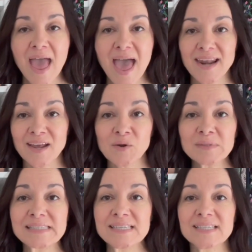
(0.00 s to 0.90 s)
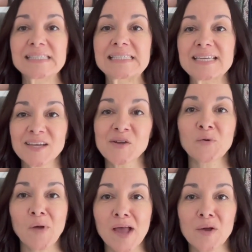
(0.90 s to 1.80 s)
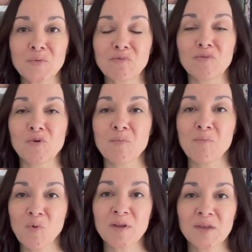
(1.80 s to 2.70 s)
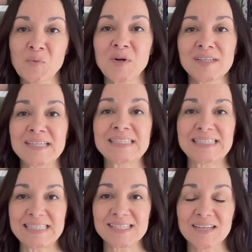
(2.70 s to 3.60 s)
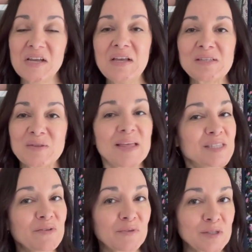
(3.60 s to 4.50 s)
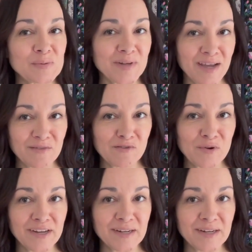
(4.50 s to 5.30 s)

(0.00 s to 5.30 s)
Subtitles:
and I don't see it sticking around for more than one season. So that's the first one I'd avoid.